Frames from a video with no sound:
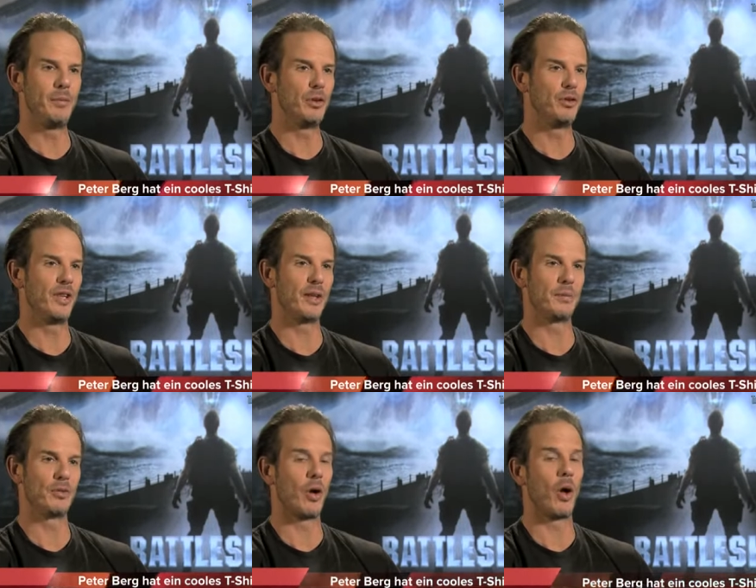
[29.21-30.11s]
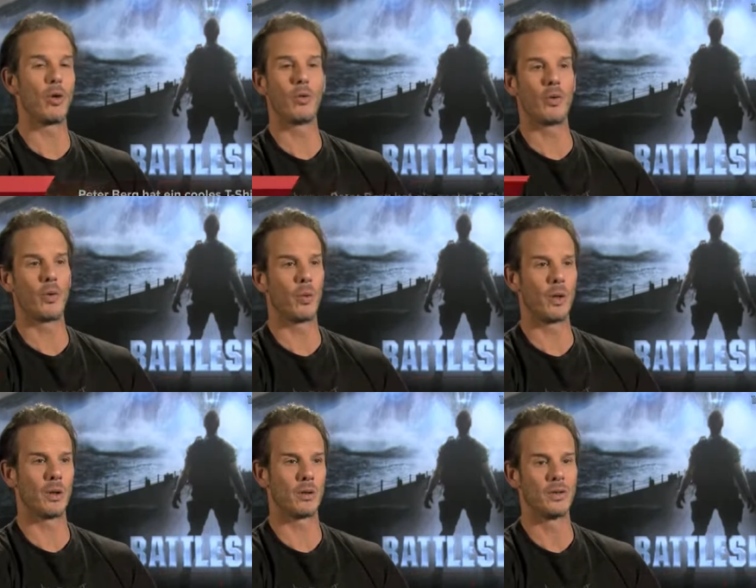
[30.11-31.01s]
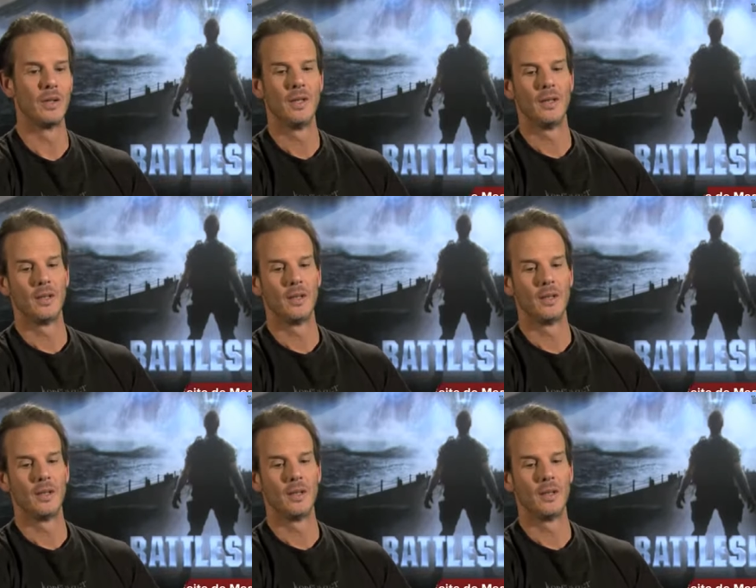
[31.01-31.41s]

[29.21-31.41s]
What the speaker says: museums all over the world,